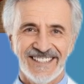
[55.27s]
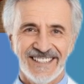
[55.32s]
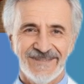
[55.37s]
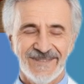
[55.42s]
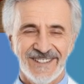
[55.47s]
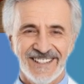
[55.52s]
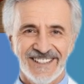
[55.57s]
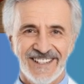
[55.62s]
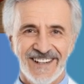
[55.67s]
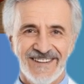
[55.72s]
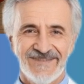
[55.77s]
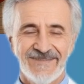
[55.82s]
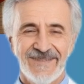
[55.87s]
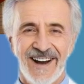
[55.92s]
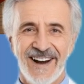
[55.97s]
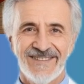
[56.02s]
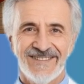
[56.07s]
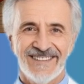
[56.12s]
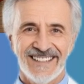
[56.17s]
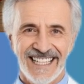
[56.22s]
to preserve
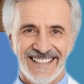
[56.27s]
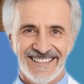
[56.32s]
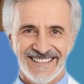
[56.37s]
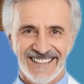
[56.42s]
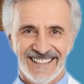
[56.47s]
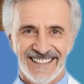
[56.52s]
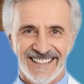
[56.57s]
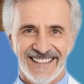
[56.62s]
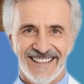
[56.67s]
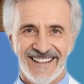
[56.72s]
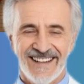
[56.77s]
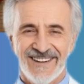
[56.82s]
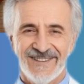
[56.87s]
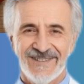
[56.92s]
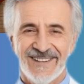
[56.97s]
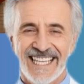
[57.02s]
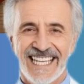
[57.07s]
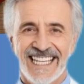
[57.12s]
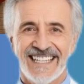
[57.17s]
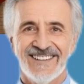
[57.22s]
bone density,
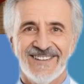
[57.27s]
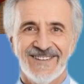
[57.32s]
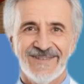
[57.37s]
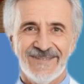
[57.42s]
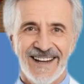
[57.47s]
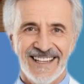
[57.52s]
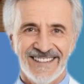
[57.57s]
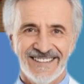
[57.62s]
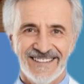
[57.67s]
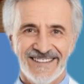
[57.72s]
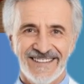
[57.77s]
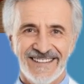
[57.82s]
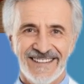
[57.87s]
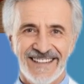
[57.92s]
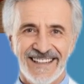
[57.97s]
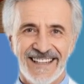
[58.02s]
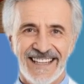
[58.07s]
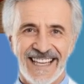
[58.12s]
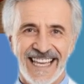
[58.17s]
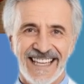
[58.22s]
create new muscle,
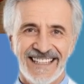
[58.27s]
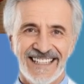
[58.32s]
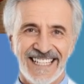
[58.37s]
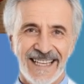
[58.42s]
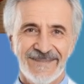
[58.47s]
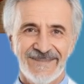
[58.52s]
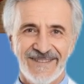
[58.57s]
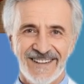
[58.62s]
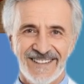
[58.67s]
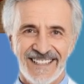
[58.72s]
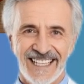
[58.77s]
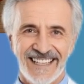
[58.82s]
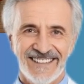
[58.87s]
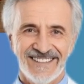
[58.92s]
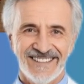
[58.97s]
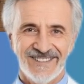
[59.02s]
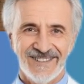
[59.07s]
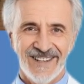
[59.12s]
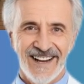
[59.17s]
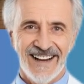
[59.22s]
and keep your
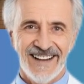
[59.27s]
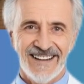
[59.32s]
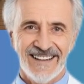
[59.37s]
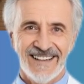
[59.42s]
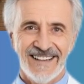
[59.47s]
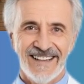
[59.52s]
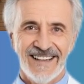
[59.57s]
legs strong.